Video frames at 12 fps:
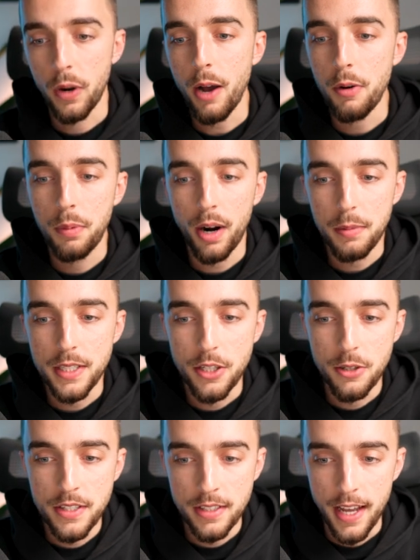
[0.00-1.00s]
what I would probably
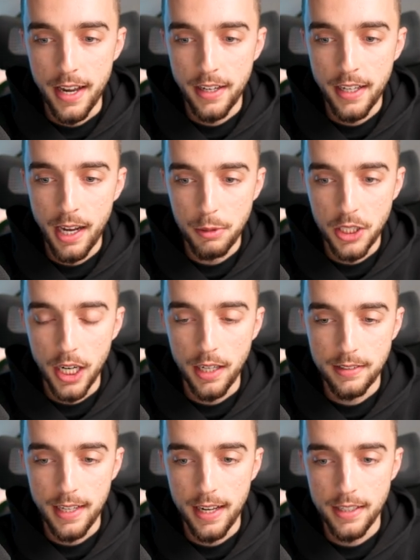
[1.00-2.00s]
do is in editing, I would
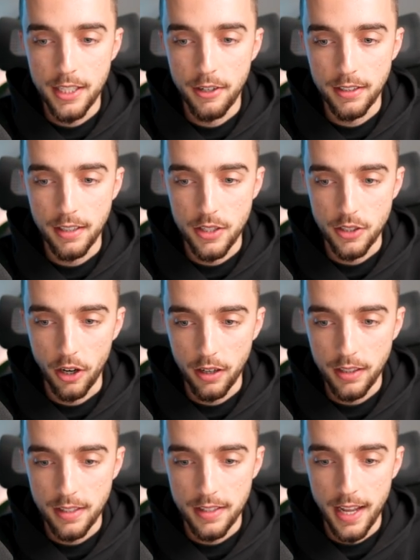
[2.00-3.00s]
cut that here at the
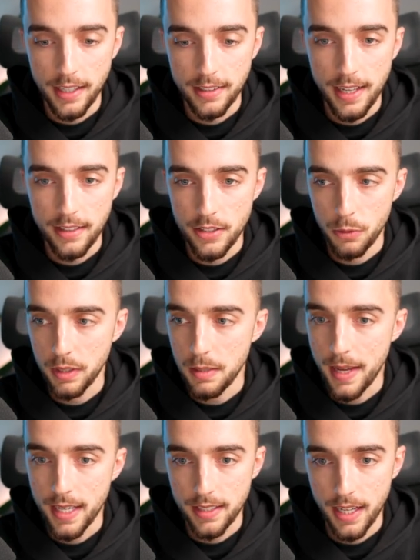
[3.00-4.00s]
start because like that doesn't really
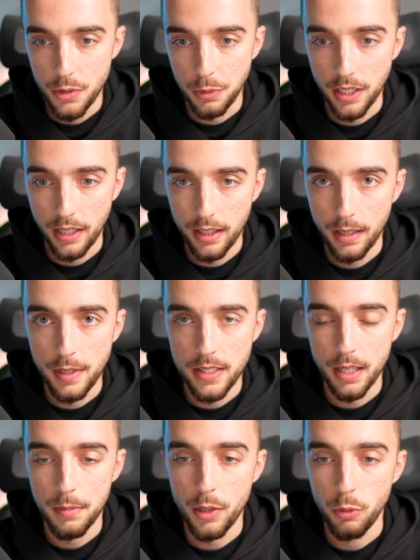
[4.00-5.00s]
make sense with a clip that
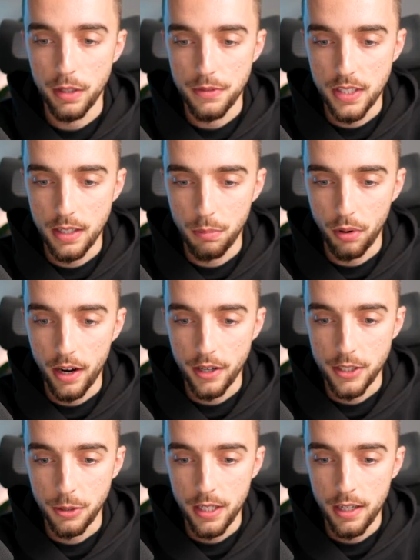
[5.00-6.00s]
somebody would have seen prior
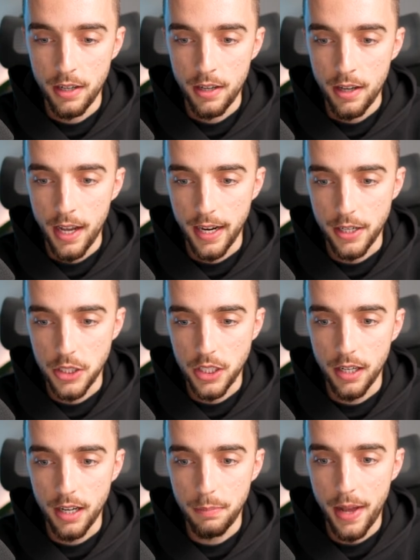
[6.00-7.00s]
to it. And I just
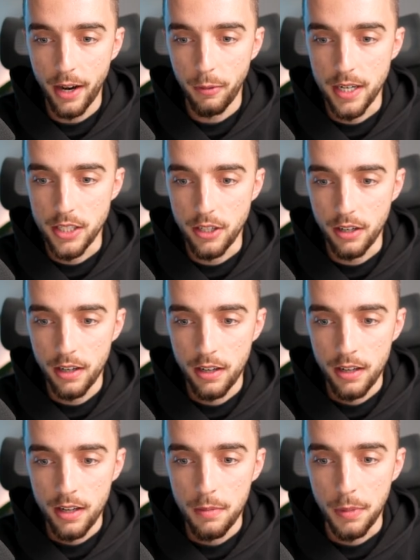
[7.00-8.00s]
cut back right here.
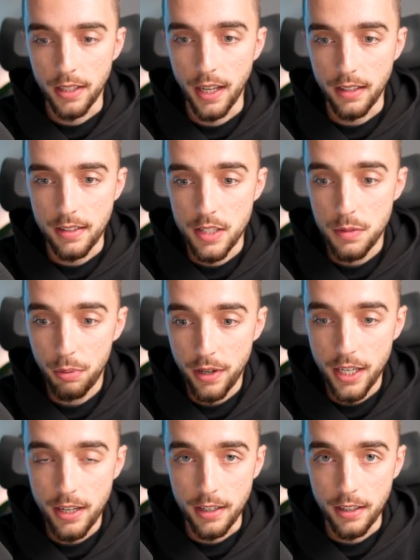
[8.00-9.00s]
But like this is
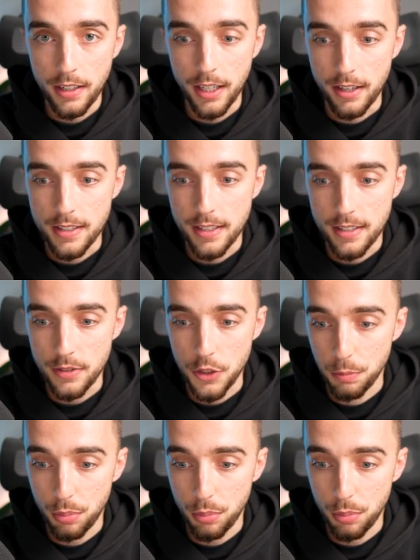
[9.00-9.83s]
pretty good. You know, it's, it's, it's a